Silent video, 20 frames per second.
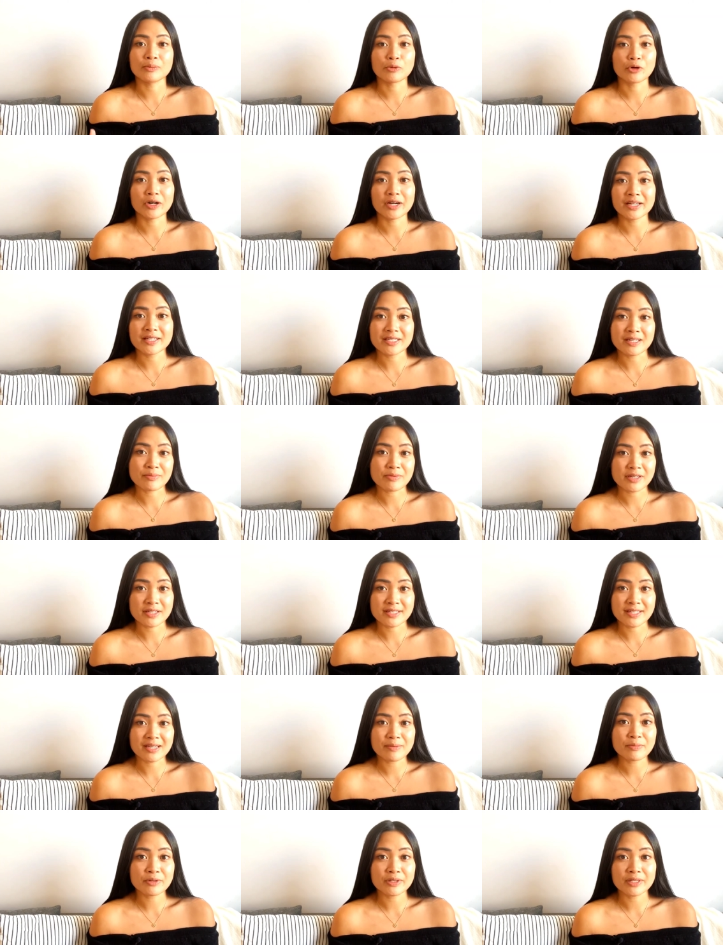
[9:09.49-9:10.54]
a more in-depth
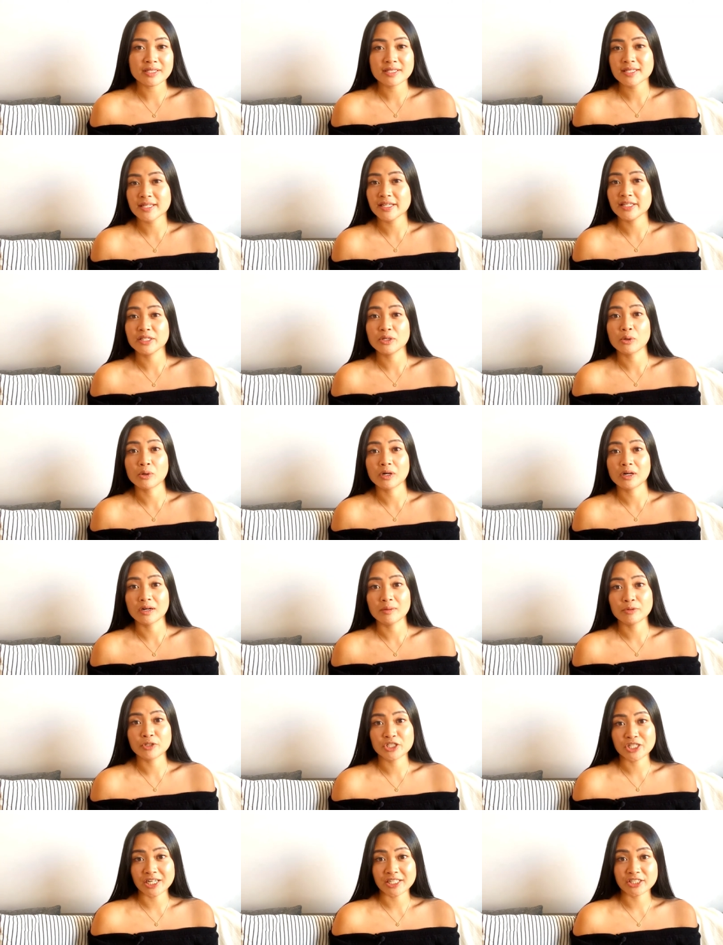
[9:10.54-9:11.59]
example, let's say you're a
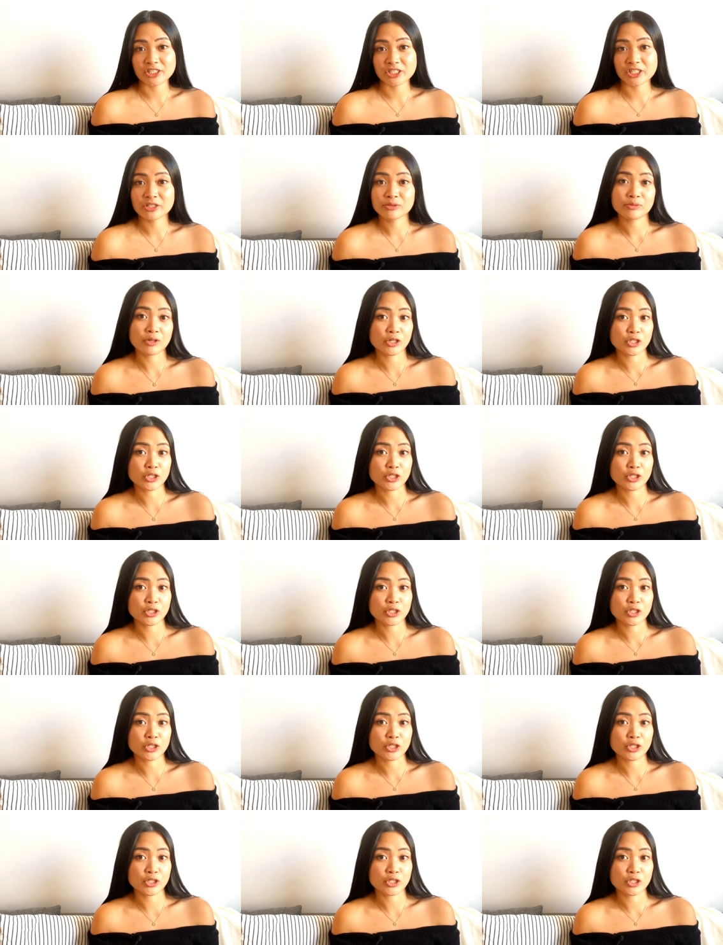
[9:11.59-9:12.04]
projector